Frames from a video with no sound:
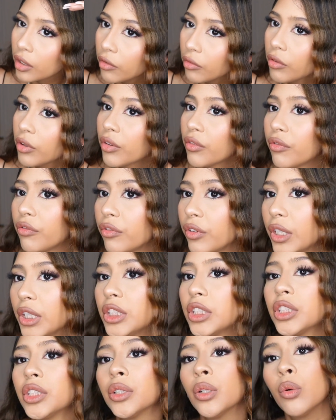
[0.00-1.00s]
or the
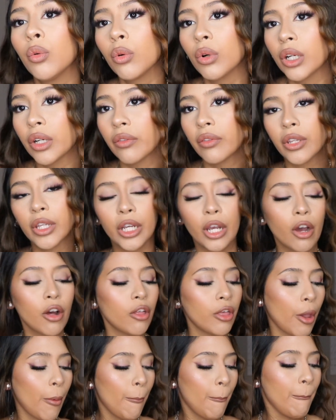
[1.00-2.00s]
fringe, whatever they call
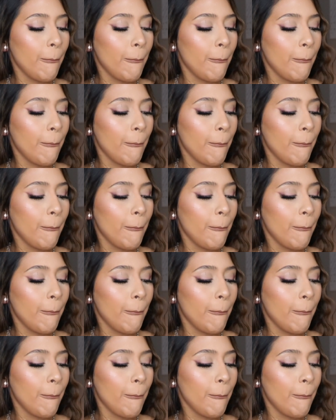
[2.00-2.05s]
them.